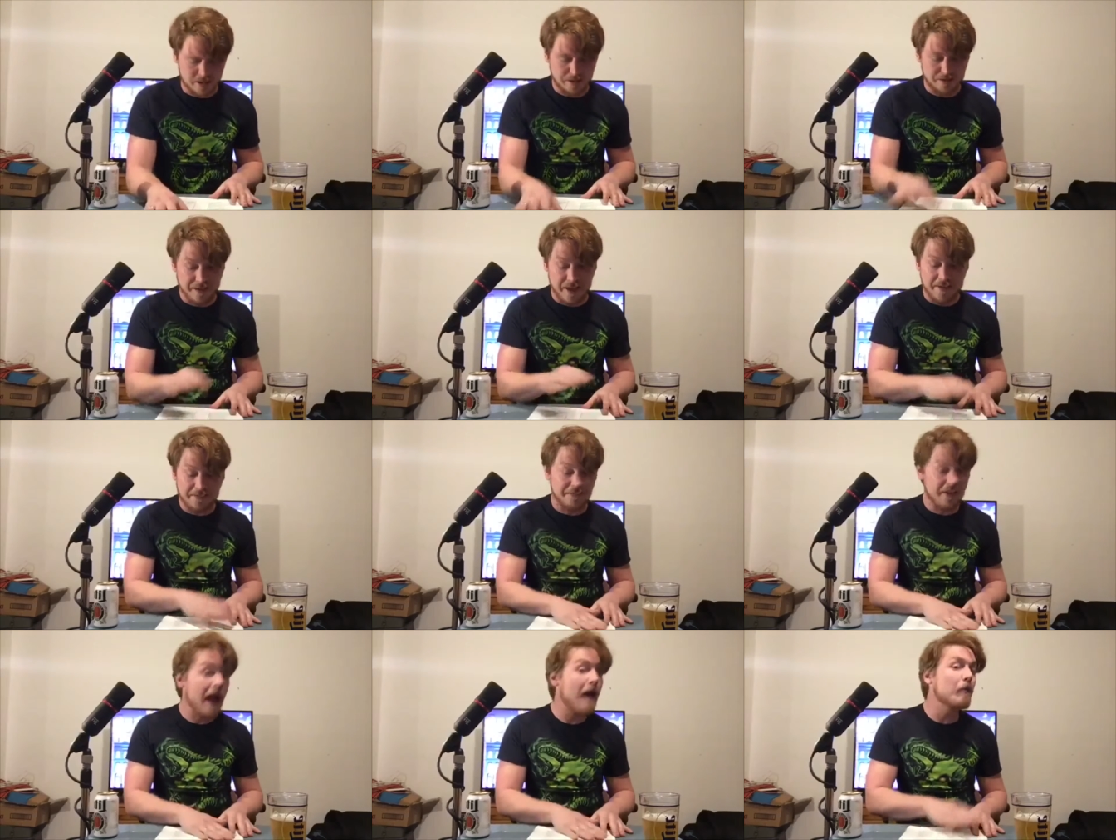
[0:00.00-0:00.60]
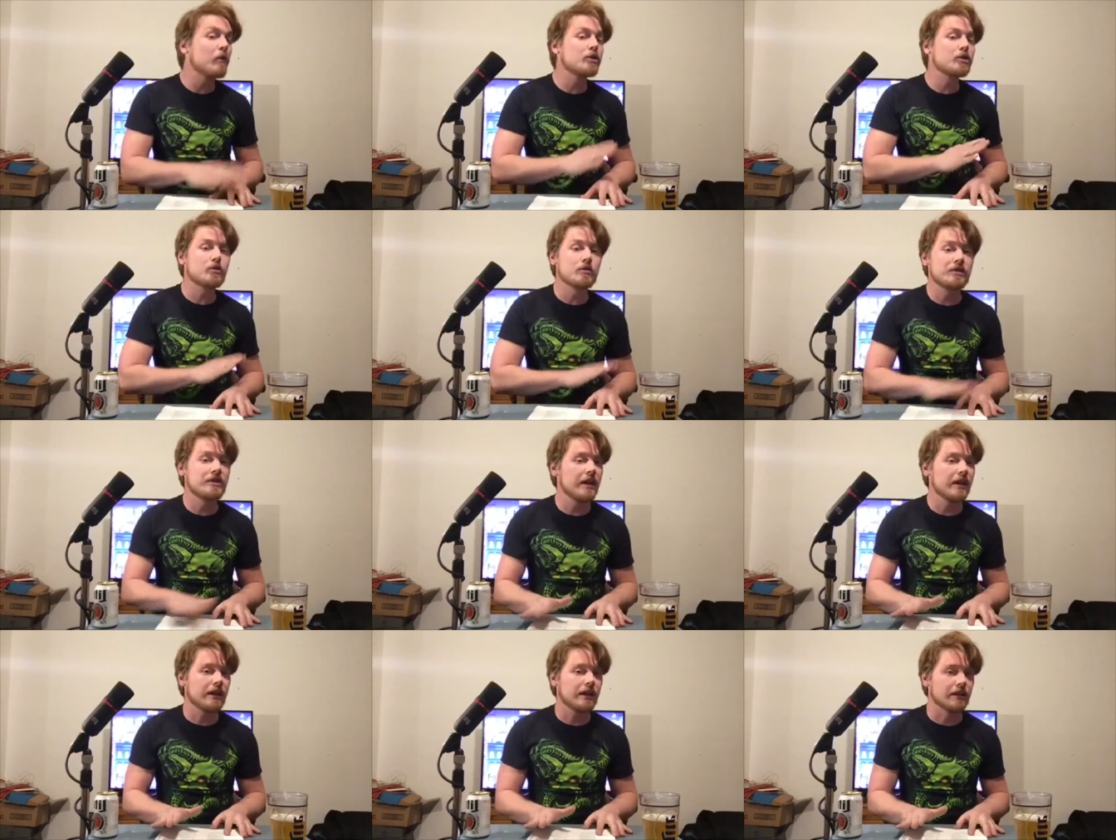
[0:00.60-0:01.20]
That one's
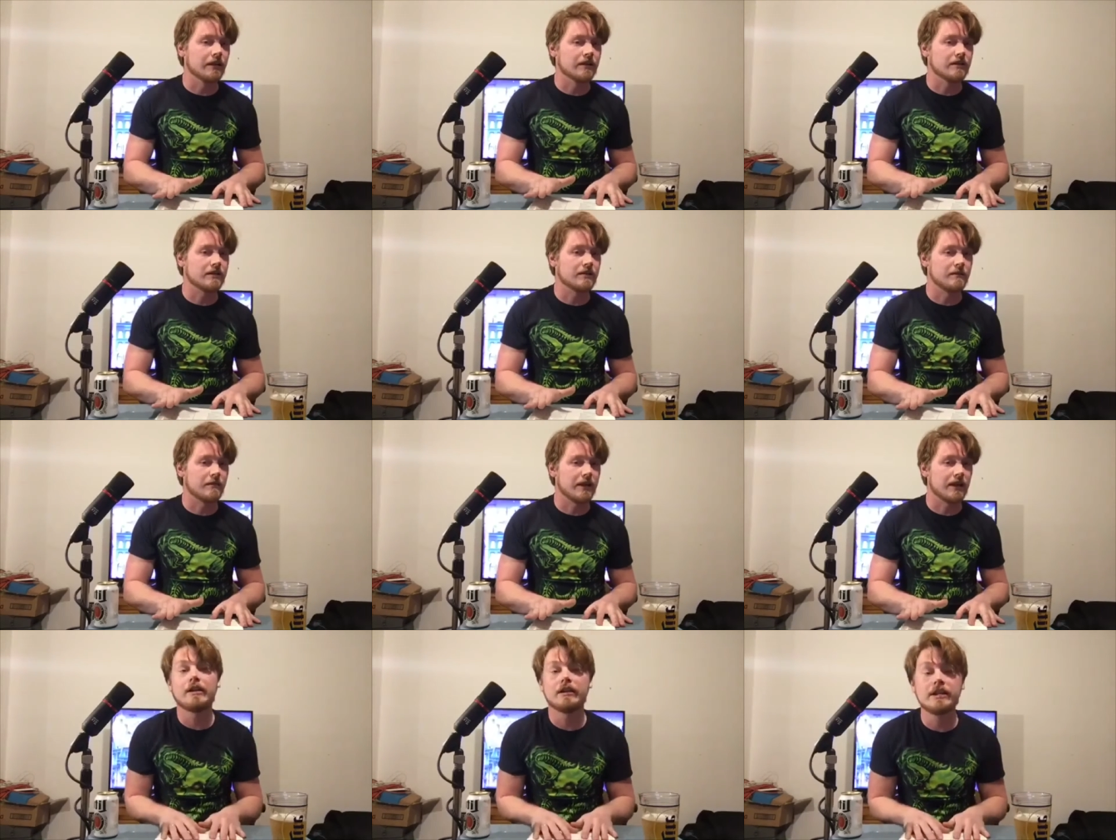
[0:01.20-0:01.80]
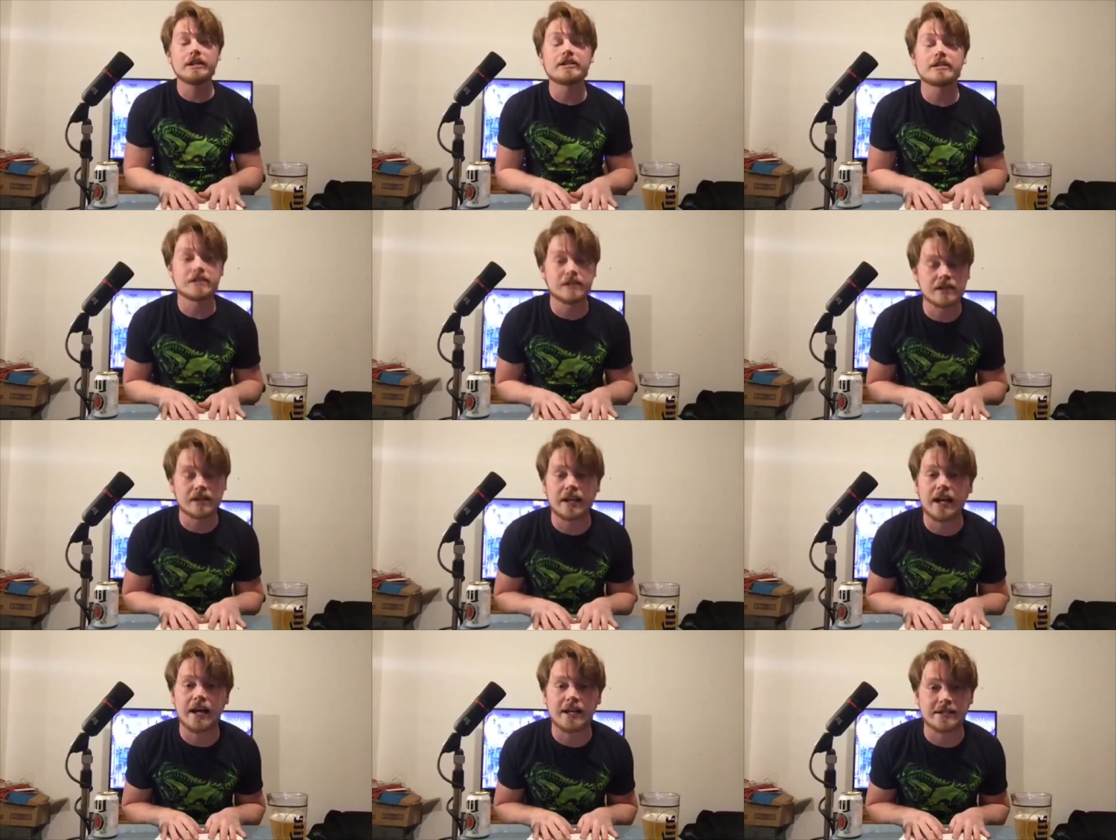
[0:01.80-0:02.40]
ridiculous to me. Listen to the
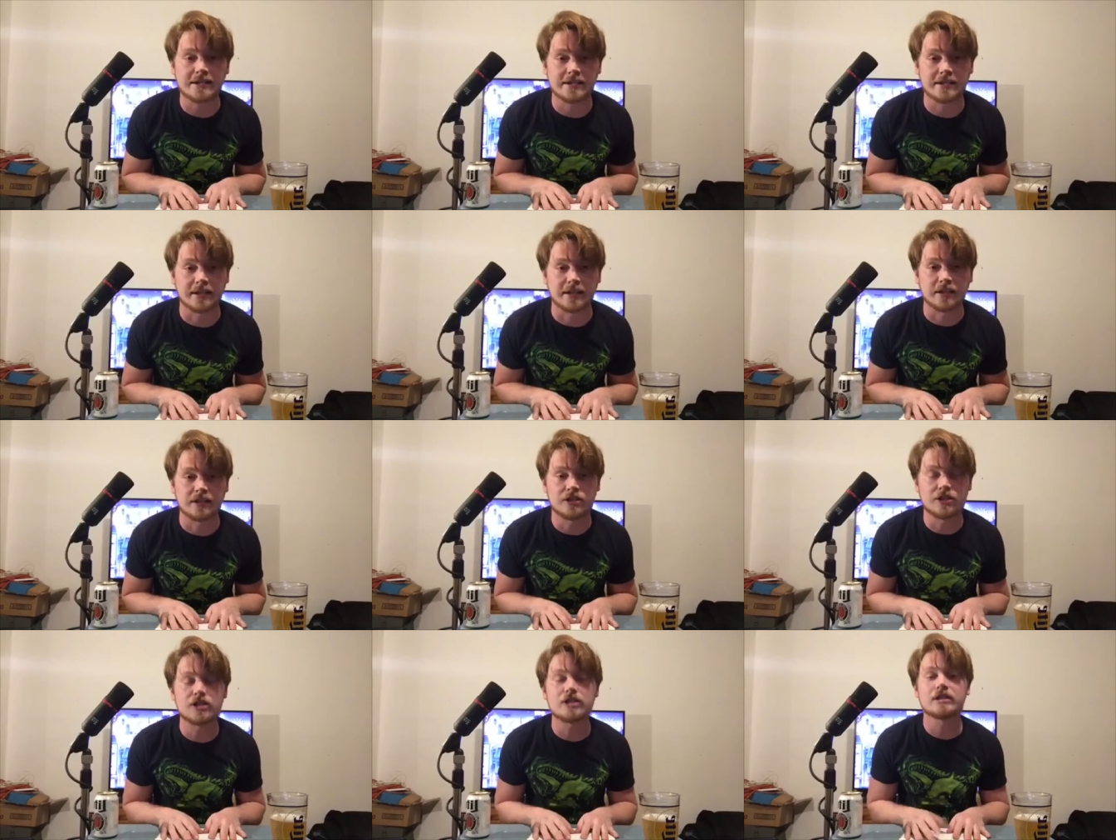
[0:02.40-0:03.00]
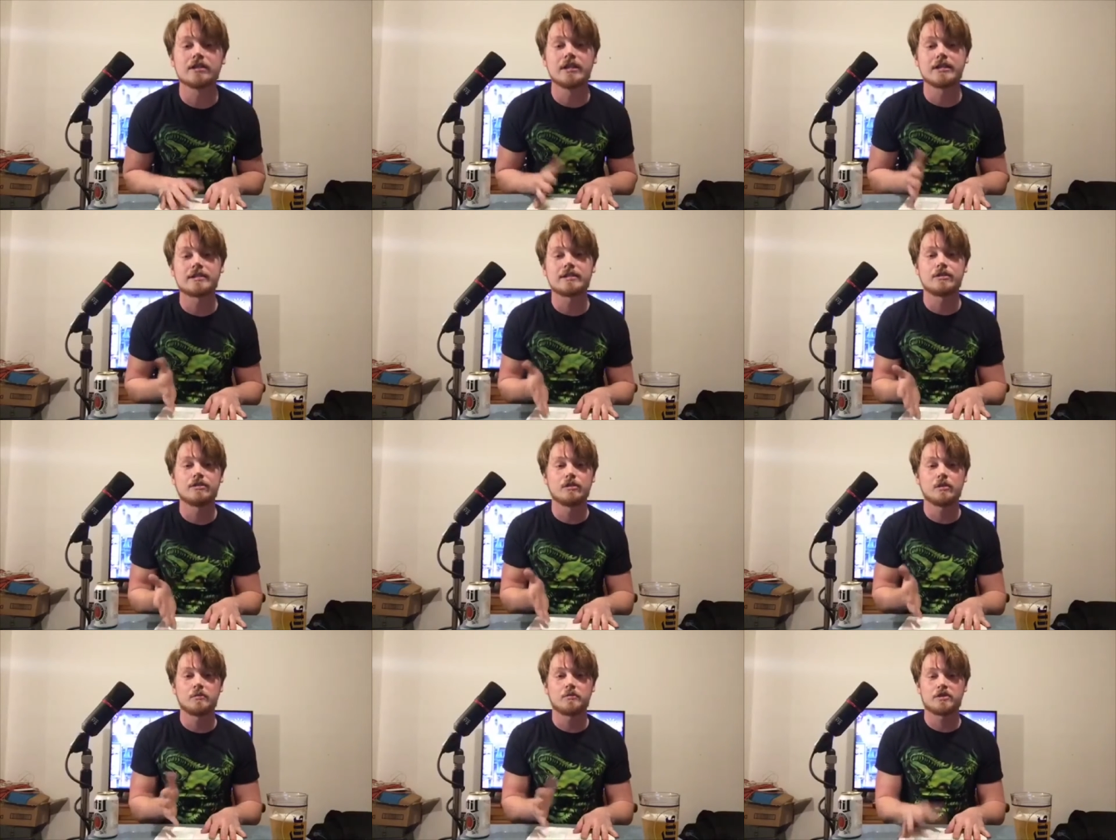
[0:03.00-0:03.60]
guy sing. Just listen to
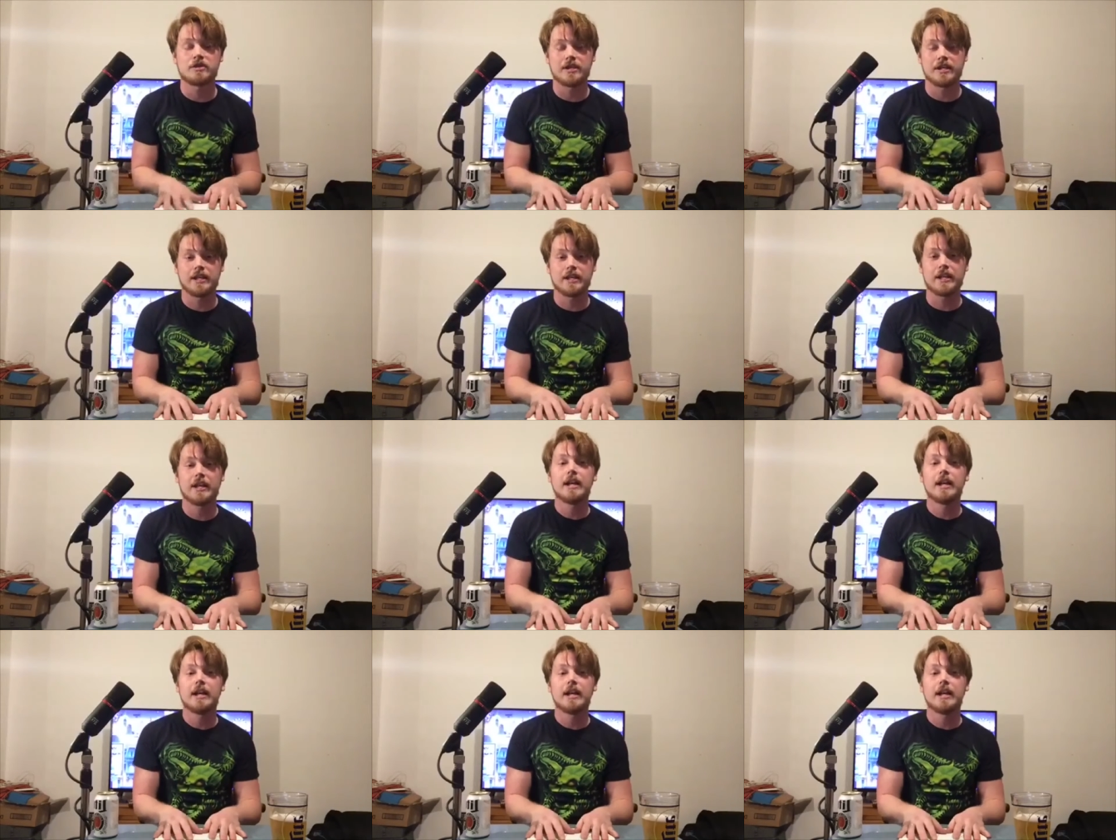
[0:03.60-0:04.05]
him sing.